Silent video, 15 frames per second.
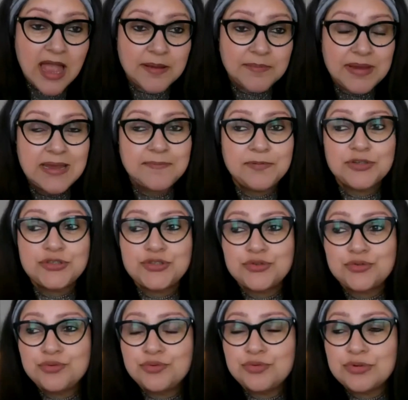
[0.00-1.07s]
I'm able
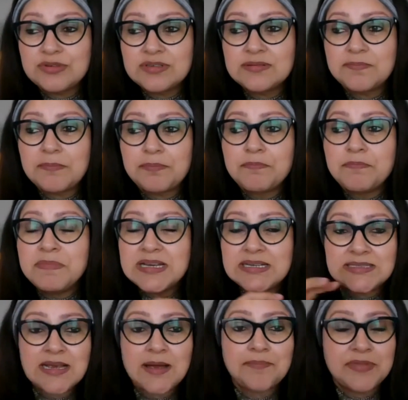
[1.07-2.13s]
to
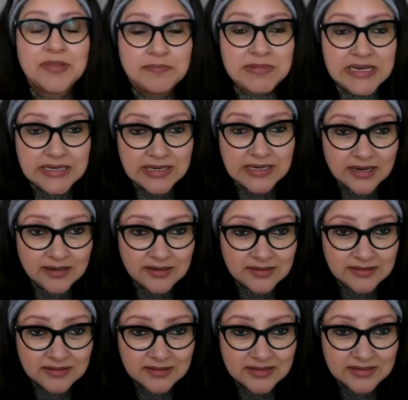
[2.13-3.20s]
mix up the media.
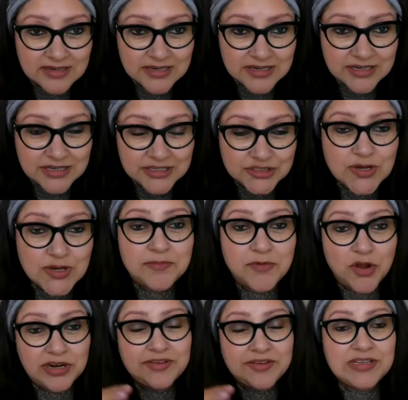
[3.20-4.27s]
So I'm
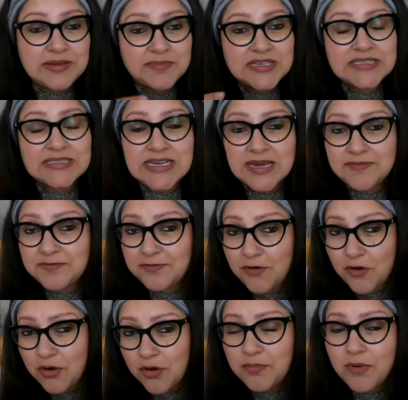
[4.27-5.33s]
not giving them the same
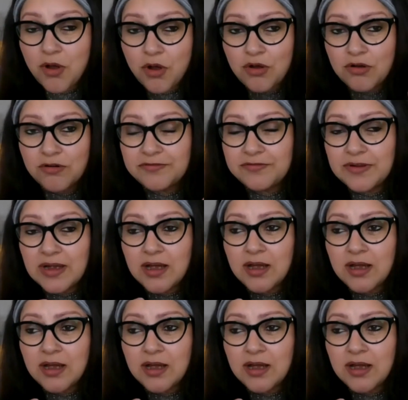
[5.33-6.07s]
form of